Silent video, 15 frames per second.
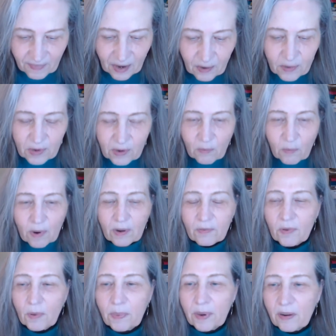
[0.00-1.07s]
that was a
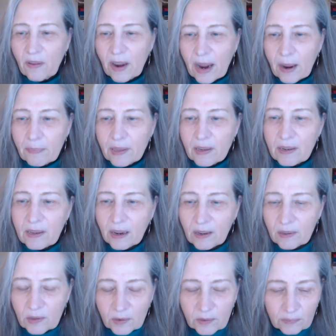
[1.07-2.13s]
wonderful bit of
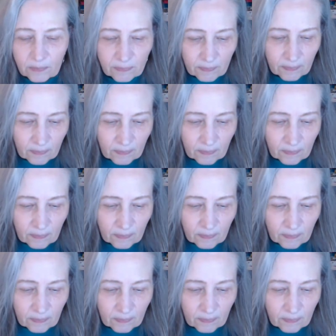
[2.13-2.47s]
happenstance.